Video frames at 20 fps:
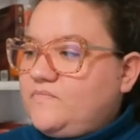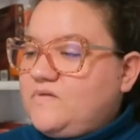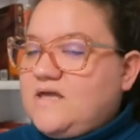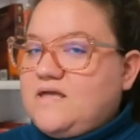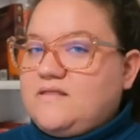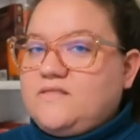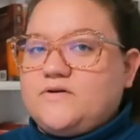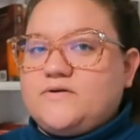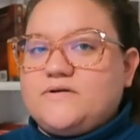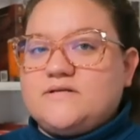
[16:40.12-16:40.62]

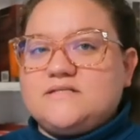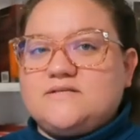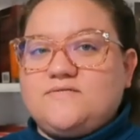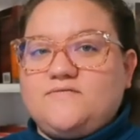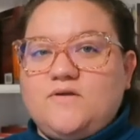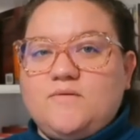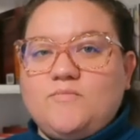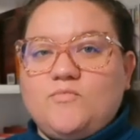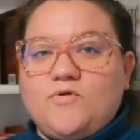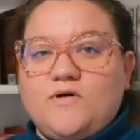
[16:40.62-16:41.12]
And there is a
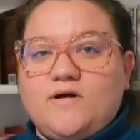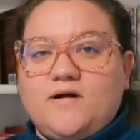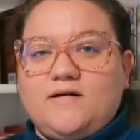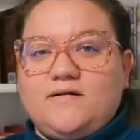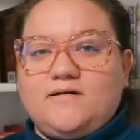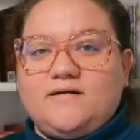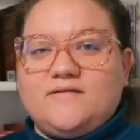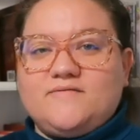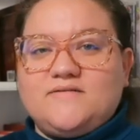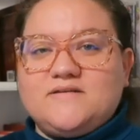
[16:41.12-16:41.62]
few
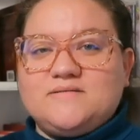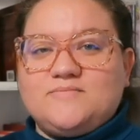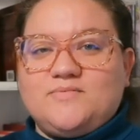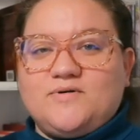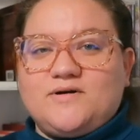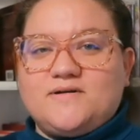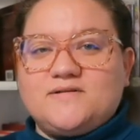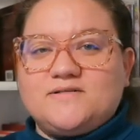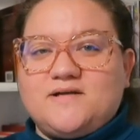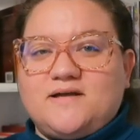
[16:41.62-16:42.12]
more of his
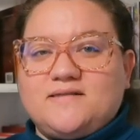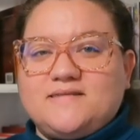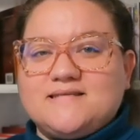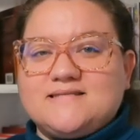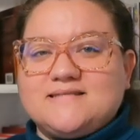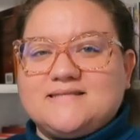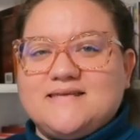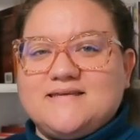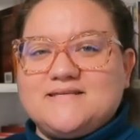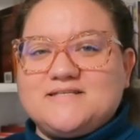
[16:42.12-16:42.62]
books on
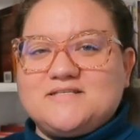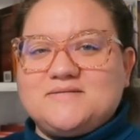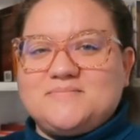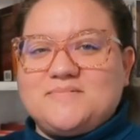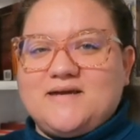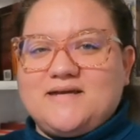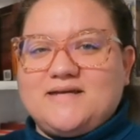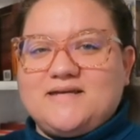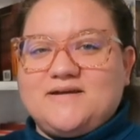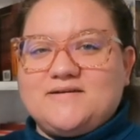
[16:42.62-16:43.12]
this list,
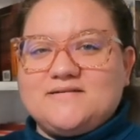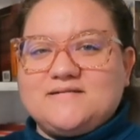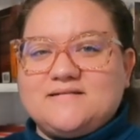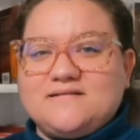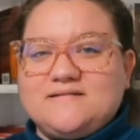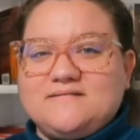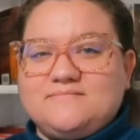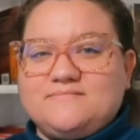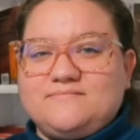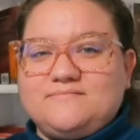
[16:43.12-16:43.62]
but here's
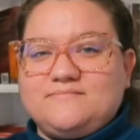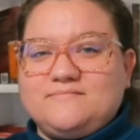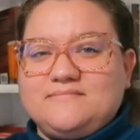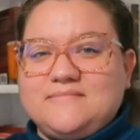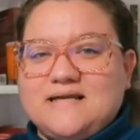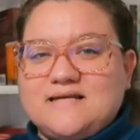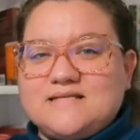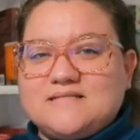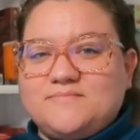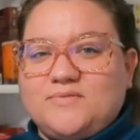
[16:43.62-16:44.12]
the
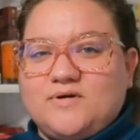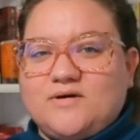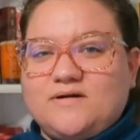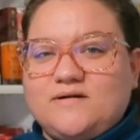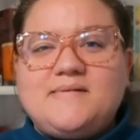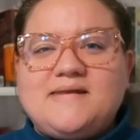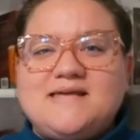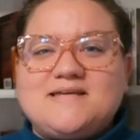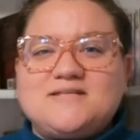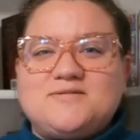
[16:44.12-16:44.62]
next book.
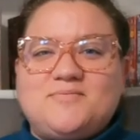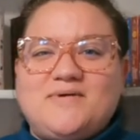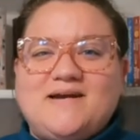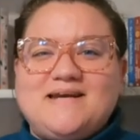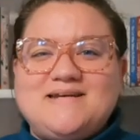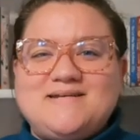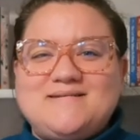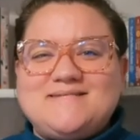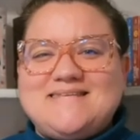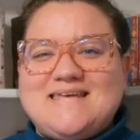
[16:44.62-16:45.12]
My next
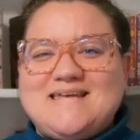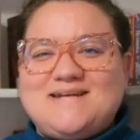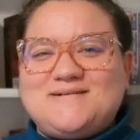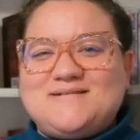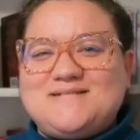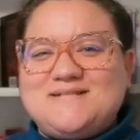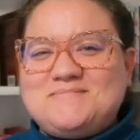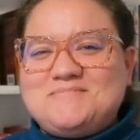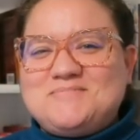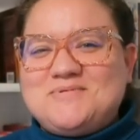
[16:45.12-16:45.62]
Brandon
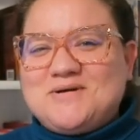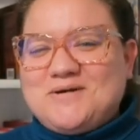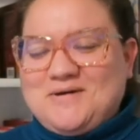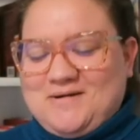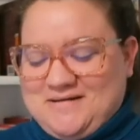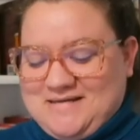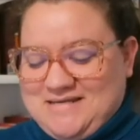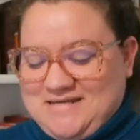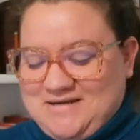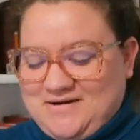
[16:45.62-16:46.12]
Sanderson book
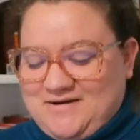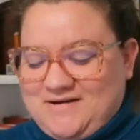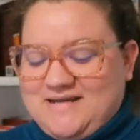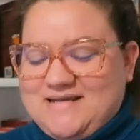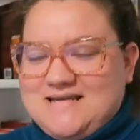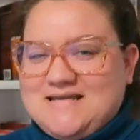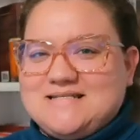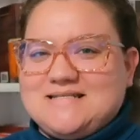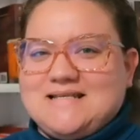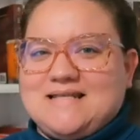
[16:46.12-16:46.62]
on here
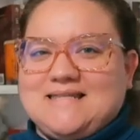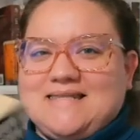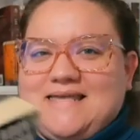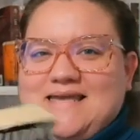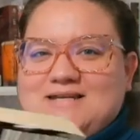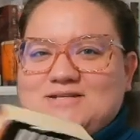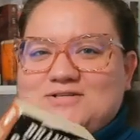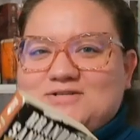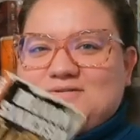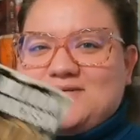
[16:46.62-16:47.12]
is
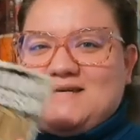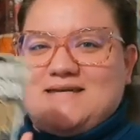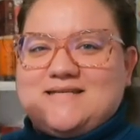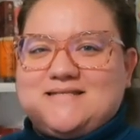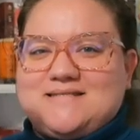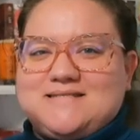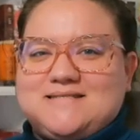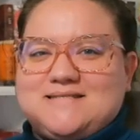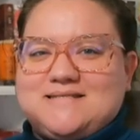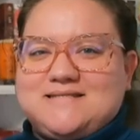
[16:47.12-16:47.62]

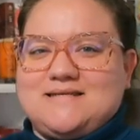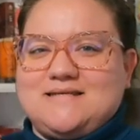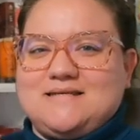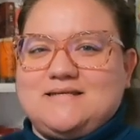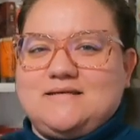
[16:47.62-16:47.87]
Elantris.